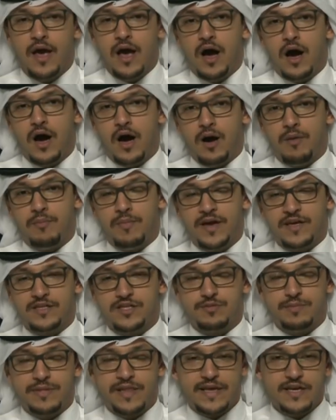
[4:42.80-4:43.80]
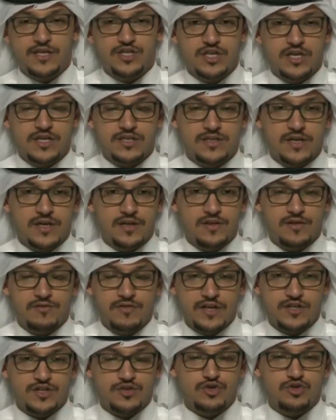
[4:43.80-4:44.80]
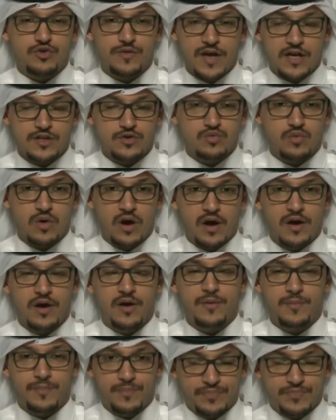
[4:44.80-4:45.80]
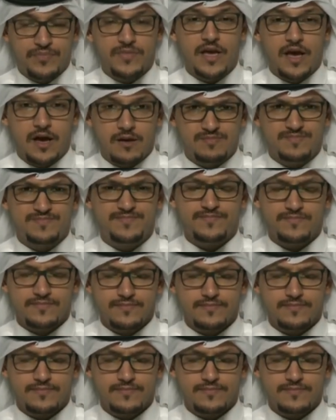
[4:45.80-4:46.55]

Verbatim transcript: um, its militias I, in the region. So I, that's why. Yeah.